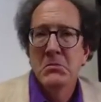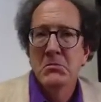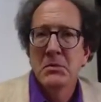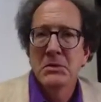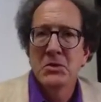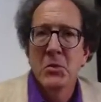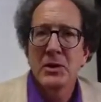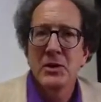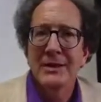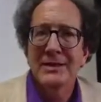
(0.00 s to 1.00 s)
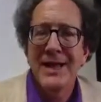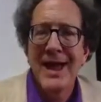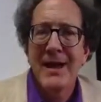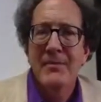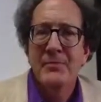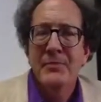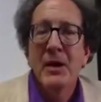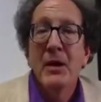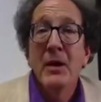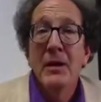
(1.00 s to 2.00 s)
So what good is that?
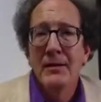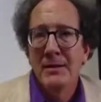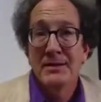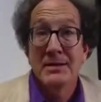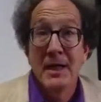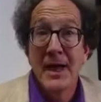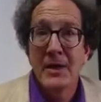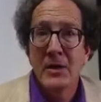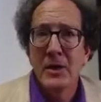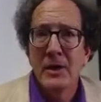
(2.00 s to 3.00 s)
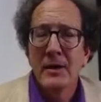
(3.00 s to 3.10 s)
It's a lot of good,